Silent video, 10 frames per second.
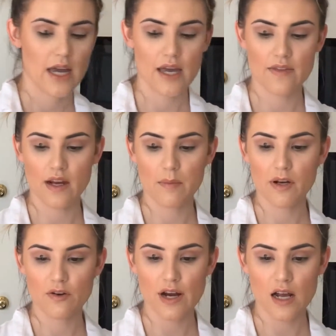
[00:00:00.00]
And then I'm
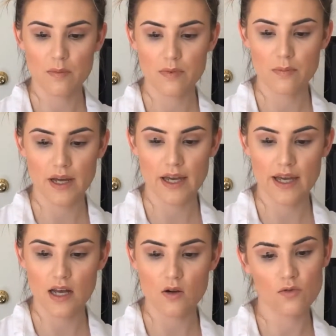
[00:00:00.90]
going to grab my
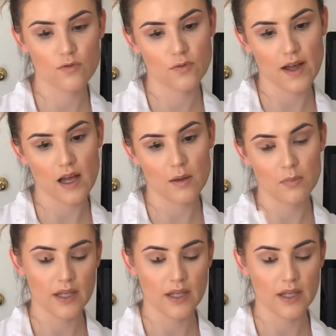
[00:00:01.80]
e.l.f.